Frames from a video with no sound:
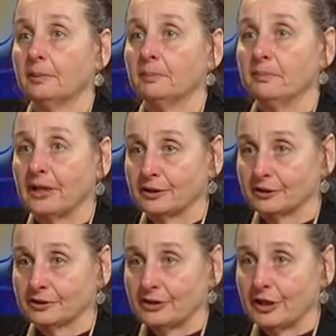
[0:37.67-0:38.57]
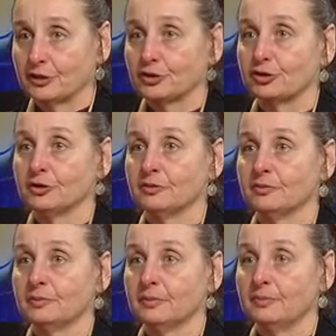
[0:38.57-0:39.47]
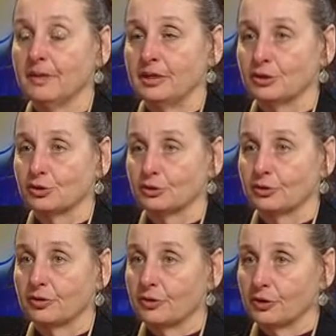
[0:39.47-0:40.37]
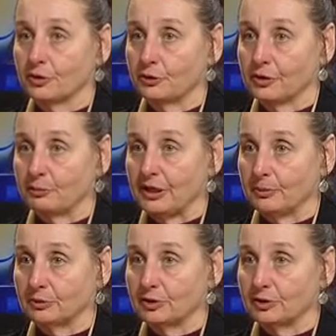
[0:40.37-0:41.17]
medical attention, making sure that they're going to be able